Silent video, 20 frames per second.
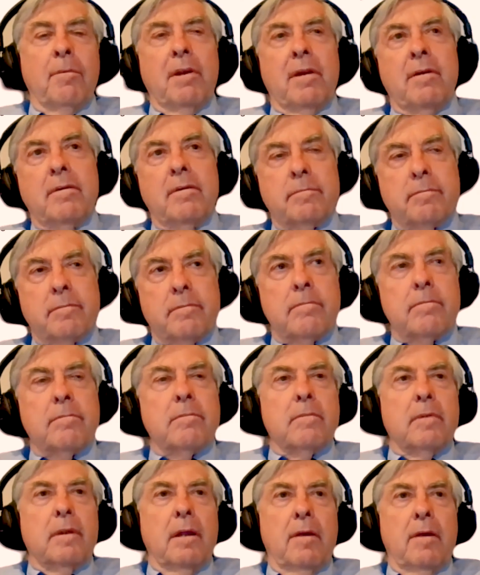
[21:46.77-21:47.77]
I mean,
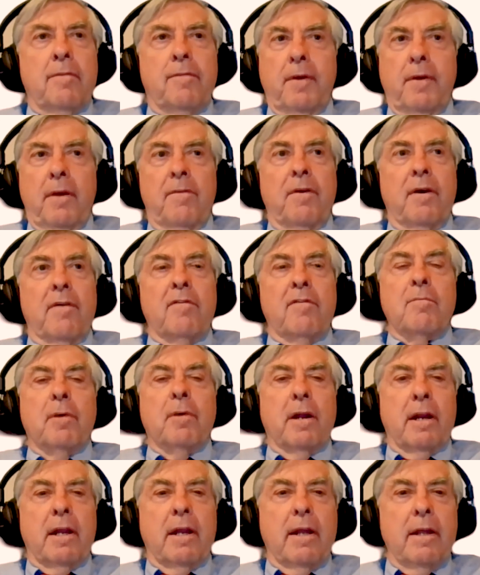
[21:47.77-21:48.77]
if if
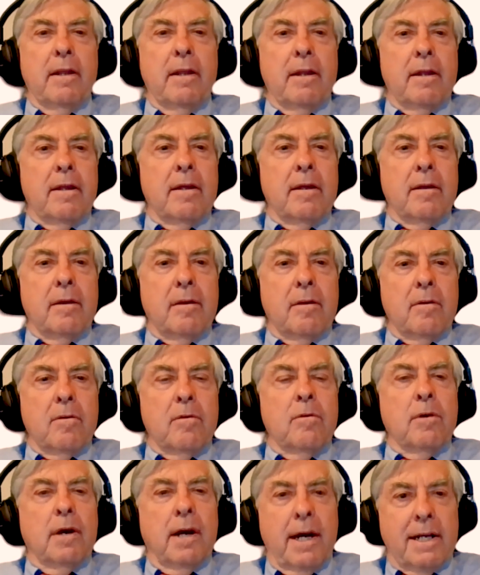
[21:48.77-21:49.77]
everybody
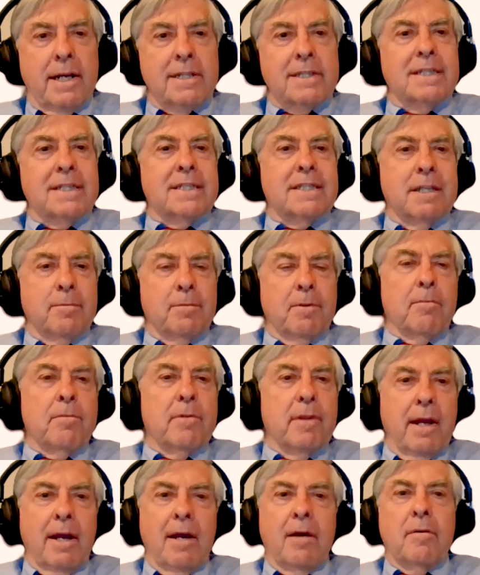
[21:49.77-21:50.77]
who has the
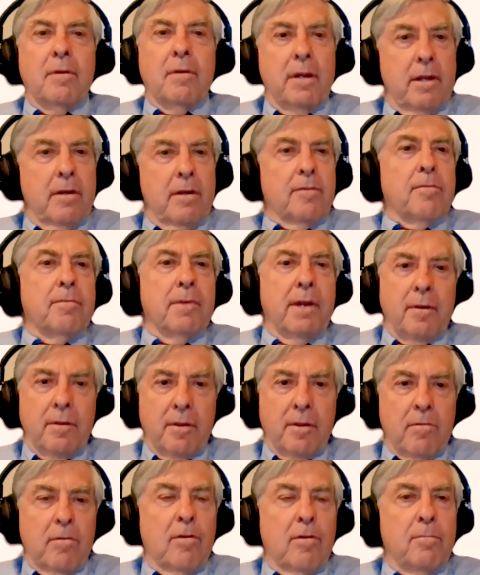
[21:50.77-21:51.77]
symptoms now and a year from
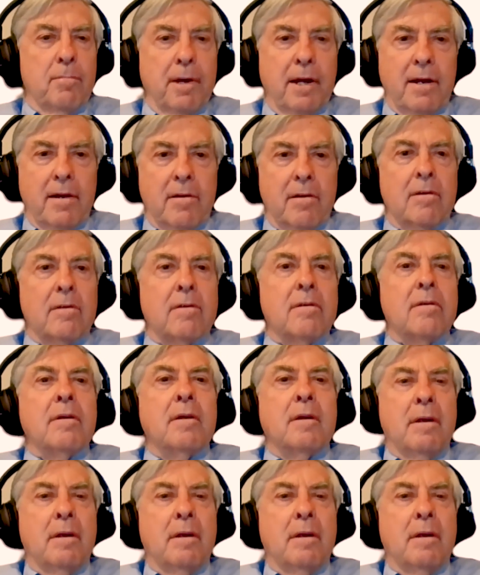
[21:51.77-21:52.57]
now they're all better,